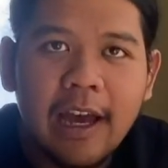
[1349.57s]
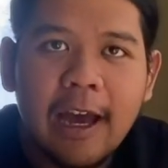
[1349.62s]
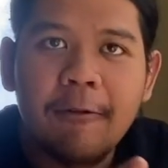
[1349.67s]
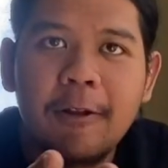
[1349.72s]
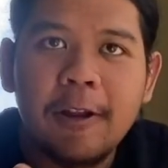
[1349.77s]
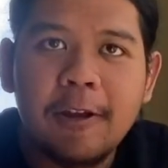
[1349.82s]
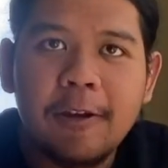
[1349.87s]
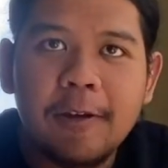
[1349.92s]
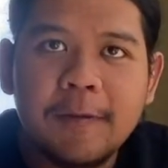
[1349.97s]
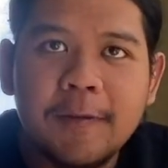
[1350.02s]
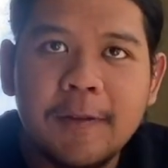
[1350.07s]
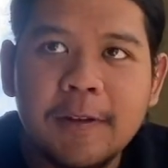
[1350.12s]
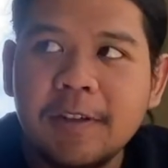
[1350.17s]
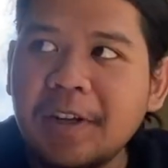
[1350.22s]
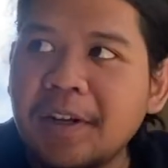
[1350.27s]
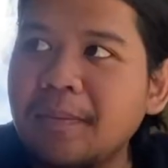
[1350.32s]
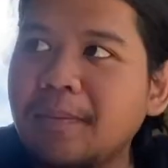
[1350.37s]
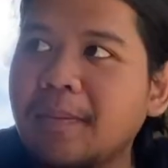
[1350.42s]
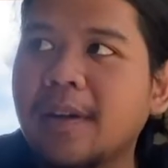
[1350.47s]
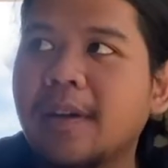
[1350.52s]
I will give you
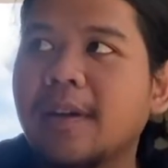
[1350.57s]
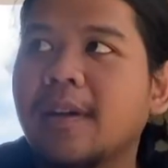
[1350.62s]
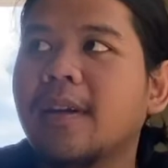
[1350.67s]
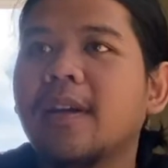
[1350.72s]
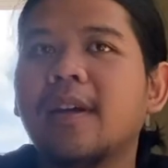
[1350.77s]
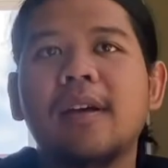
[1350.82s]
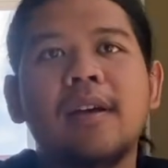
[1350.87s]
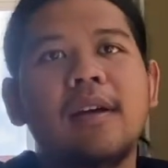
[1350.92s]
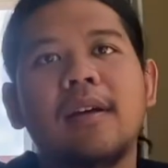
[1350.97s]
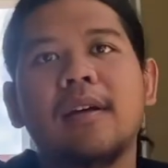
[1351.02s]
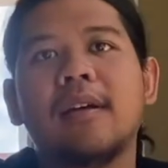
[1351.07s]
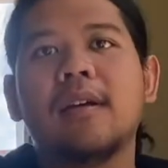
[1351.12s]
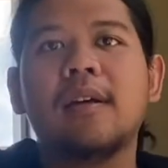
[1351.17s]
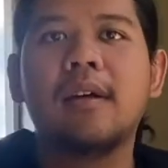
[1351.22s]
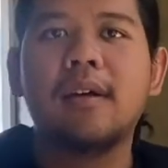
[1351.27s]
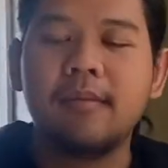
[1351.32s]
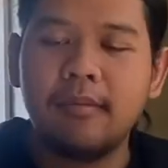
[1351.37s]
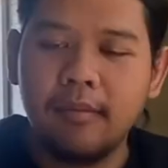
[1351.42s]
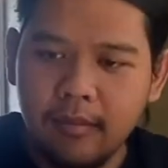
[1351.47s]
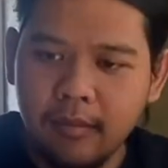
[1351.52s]
treatment.
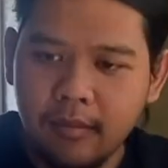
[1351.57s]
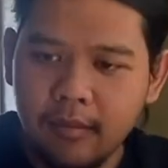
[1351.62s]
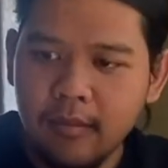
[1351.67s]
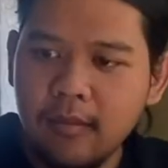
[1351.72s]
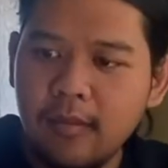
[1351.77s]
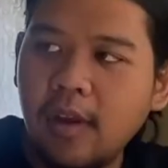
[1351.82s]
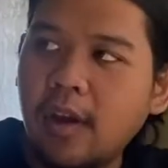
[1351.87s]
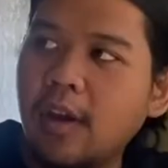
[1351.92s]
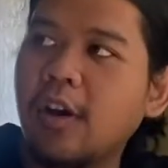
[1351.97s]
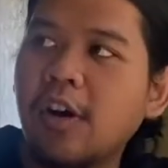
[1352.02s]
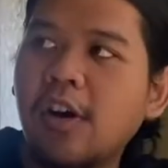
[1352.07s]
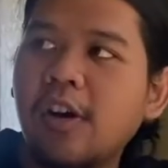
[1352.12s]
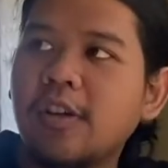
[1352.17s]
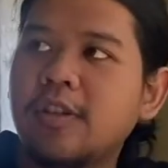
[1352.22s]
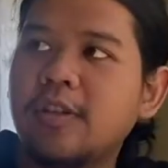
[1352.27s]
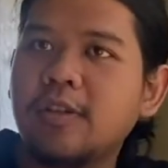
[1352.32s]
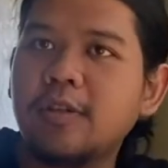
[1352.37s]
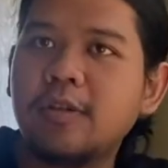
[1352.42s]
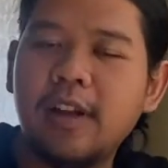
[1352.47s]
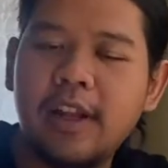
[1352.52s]

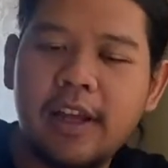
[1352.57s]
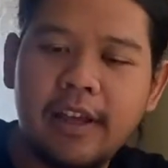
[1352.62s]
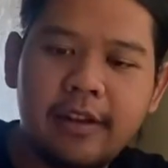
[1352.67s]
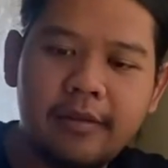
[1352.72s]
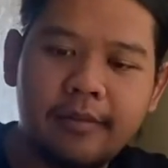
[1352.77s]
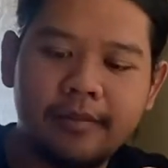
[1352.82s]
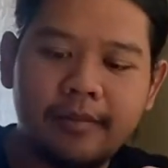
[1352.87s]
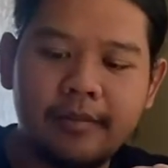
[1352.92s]
Go to like,